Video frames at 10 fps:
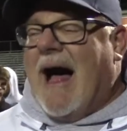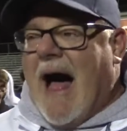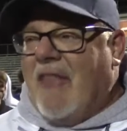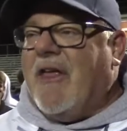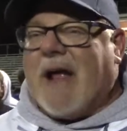
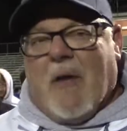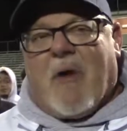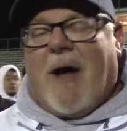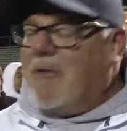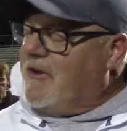I think I
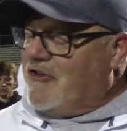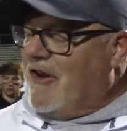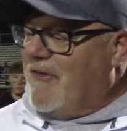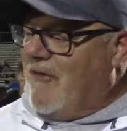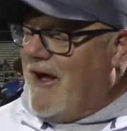probably
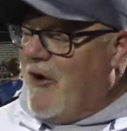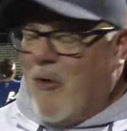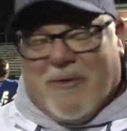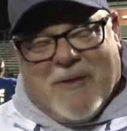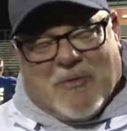should have uh,
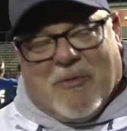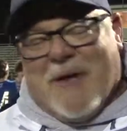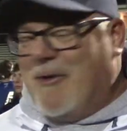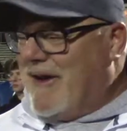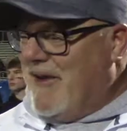opened up the
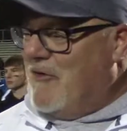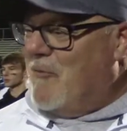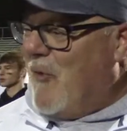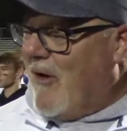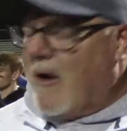playbook even
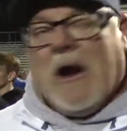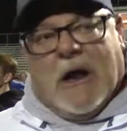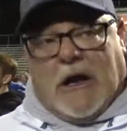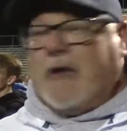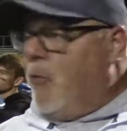more
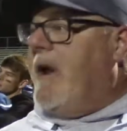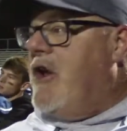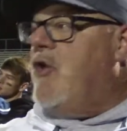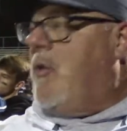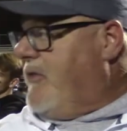because we
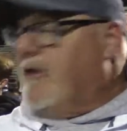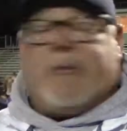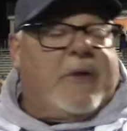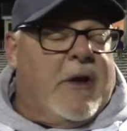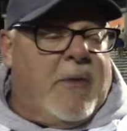knew
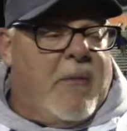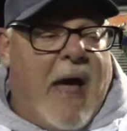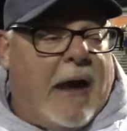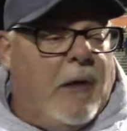this was going to be a battle.